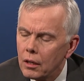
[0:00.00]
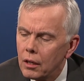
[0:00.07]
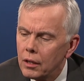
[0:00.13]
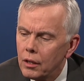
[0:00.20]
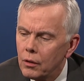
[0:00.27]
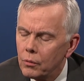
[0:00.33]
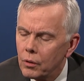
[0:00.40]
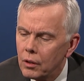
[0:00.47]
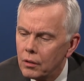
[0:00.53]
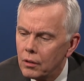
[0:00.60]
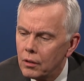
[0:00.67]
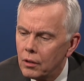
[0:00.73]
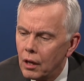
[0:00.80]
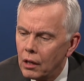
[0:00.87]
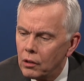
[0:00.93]
You know,
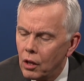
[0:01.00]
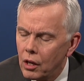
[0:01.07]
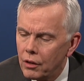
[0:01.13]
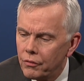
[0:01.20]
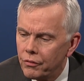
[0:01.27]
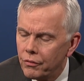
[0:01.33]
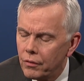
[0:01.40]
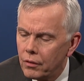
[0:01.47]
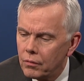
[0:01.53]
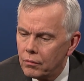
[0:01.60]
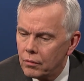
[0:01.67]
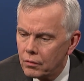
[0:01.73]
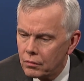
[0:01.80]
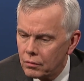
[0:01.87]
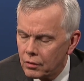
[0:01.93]
a lot of
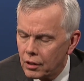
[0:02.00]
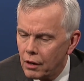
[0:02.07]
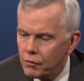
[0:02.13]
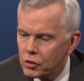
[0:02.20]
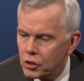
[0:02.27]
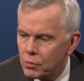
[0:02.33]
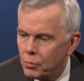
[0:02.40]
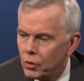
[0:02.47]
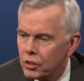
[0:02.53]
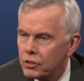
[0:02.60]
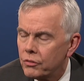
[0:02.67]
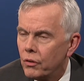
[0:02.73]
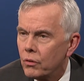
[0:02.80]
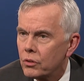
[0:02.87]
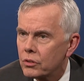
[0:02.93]
the coverage of the book is
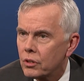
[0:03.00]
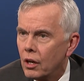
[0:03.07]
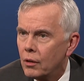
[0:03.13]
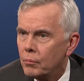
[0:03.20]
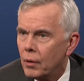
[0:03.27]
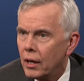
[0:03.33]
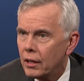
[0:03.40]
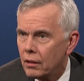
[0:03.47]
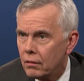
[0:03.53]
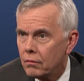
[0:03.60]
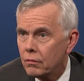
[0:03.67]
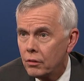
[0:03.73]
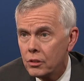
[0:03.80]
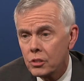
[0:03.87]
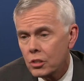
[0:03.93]
focused on my
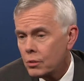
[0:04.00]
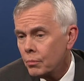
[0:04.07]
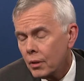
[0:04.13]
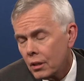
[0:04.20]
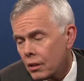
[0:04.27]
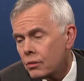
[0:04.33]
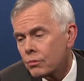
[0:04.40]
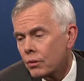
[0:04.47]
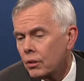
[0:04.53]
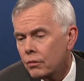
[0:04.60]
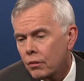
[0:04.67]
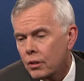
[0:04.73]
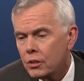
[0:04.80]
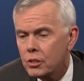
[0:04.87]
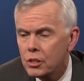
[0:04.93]
criticism, and it is real
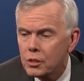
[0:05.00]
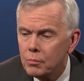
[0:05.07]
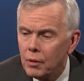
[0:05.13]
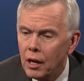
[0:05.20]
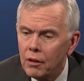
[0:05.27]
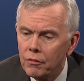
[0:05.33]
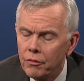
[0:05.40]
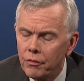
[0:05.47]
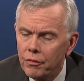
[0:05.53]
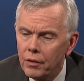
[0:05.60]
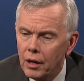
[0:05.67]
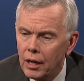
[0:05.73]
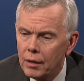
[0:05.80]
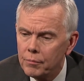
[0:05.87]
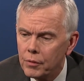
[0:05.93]
criticism of
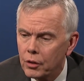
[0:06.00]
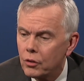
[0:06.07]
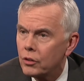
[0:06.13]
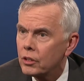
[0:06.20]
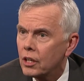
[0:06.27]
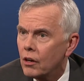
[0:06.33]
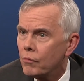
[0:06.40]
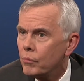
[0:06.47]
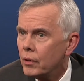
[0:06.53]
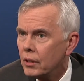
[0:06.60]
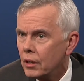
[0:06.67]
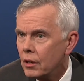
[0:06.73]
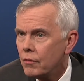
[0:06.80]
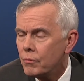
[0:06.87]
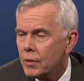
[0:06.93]
the current government
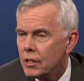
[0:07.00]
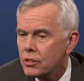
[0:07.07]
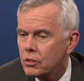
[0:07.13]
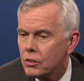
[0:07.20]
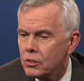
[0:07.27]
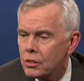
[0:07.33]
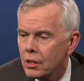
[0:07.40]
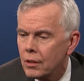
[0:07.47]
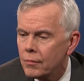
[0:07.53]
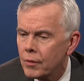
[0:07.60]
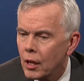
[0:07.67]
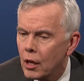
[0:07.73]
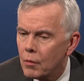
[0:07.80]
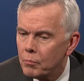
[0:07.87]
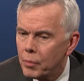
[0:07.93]
and of ministers.
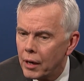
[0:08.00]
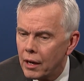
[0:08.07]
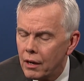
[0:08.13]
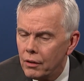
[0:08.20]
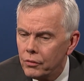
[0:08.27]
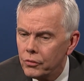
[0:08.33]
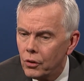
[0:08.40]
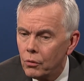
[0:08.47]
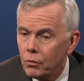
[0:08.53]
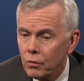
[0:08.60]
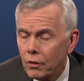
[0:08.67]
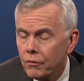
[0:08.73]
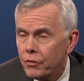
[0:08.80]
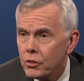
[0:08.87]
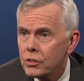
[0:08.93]
But I also,
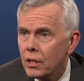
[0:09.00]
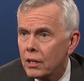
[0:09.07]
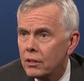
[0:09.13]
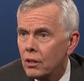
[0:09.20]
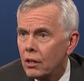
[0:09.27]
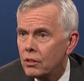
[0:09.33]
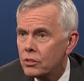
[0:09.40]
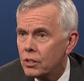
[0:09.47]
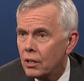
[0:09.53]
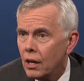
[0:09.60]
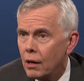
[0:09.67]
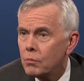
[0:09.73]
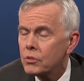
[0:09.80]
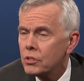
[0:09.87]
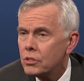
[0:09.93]
first I acknowledge that I
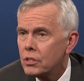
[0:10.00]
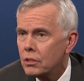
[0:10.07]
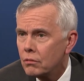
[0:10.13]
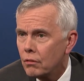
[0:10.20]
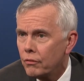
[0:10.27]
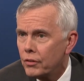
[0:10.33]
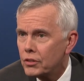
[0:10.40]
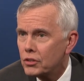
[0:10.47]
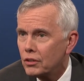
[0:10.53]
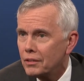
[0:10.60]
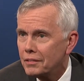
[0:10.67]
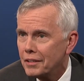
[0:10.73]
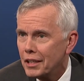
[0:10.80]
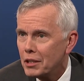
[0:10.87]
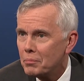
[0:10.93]
was a senior official
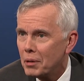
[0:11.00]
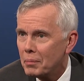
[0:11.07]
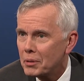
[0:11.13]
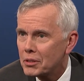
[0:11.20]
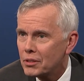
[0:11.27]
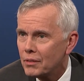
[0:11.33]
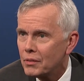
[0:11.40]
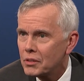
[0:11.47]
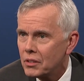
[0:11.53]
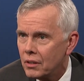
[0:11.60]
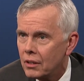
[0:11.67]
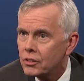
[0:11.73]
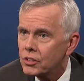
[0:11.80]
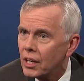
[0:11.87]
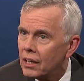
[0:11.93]
in the public service and
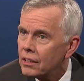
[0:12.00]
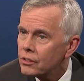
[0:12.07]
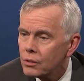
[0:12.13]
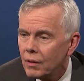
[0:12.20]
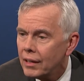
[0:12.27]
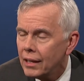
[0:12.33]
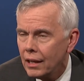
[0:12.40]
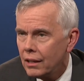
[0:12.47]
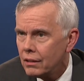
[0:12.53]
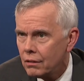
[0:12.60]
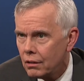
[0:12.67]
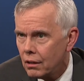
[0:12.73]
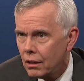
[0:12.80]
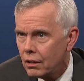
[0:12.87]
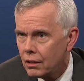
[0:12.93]
on China, so I can't
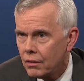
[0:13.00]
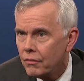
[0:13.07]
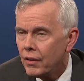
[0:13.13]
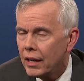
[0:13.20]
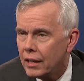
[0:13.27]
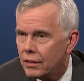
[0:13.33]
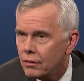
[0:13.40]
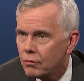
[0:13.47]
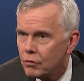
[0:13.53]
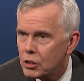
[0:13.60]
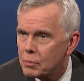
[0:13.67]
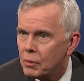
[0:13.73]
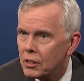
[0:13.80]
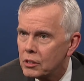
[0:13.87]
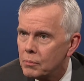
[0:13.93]
evade
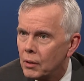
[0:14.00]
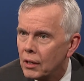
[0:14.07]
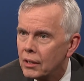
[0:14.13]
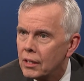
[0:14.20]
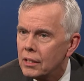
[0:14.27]
responsibility